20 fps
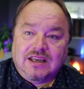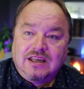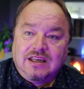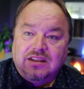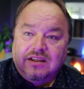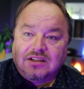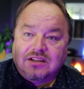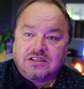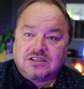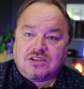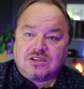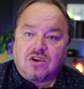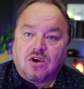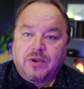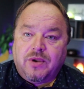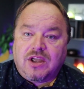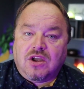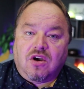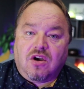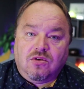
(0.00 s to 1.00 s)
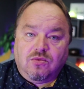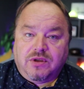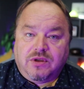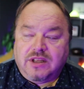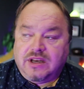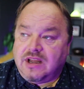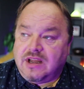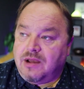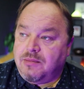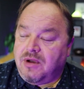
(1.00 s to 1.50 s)
that's going on
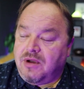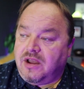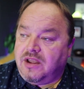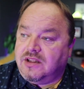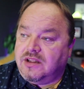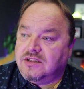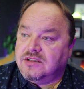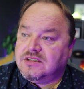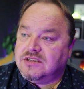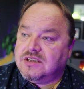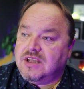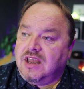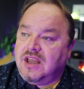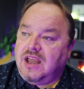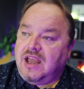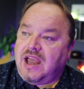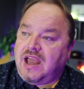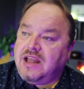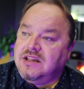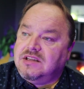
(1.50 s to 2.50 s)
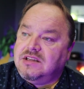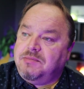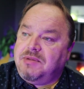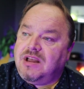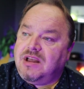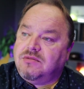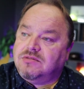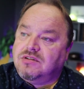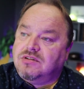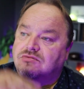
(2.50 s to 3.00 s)
within our minds and to
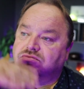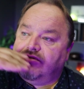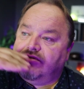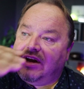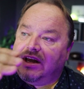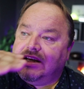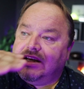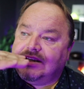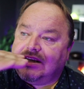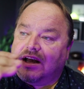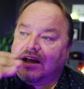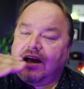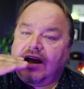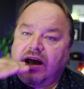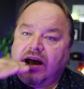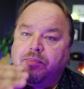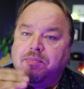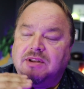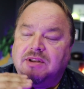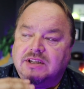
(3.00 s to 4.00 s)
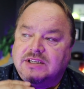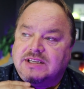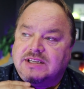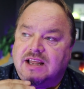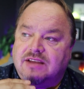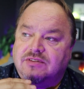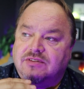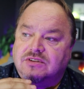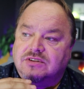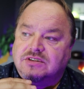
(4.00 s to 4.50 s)
be able to raise our happiness
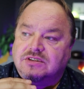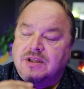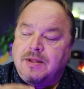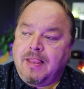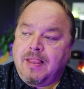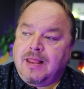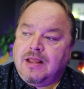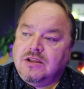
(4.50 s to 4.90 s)
levels.